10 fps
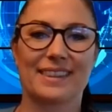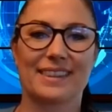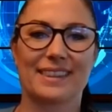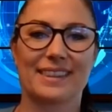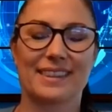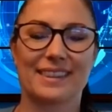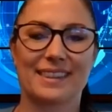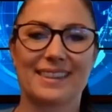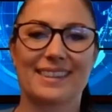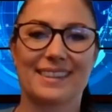
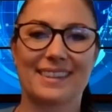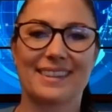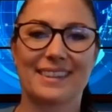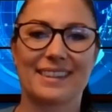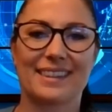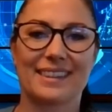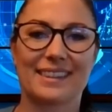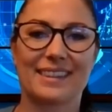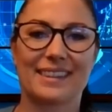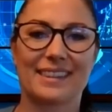
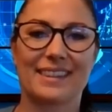(not speaking)